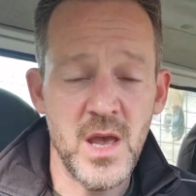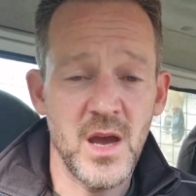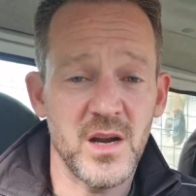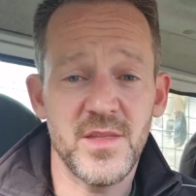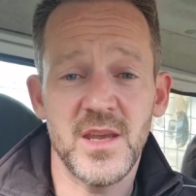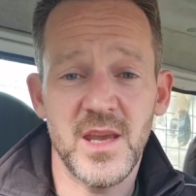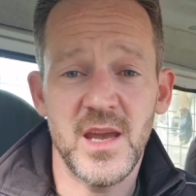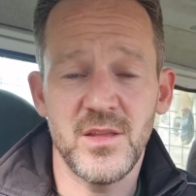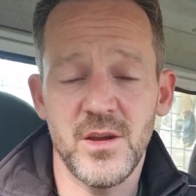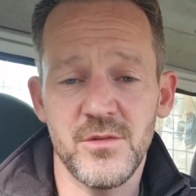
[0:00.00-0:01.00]
And I think
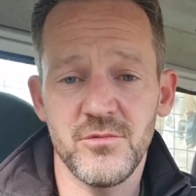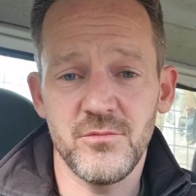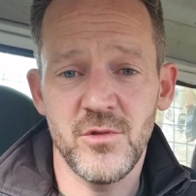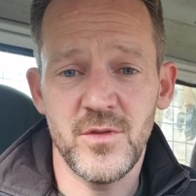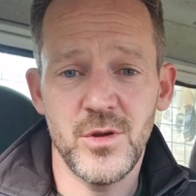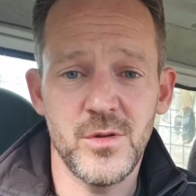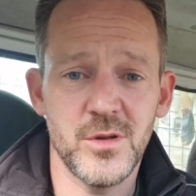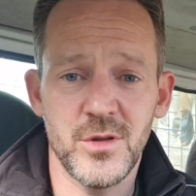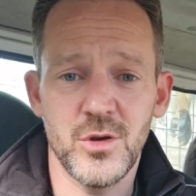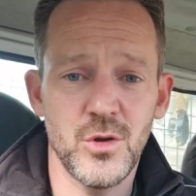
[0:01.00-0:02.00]
getting those reviews
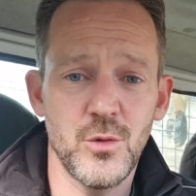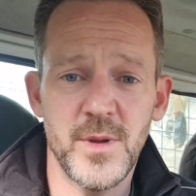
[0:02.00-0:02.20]
on the Google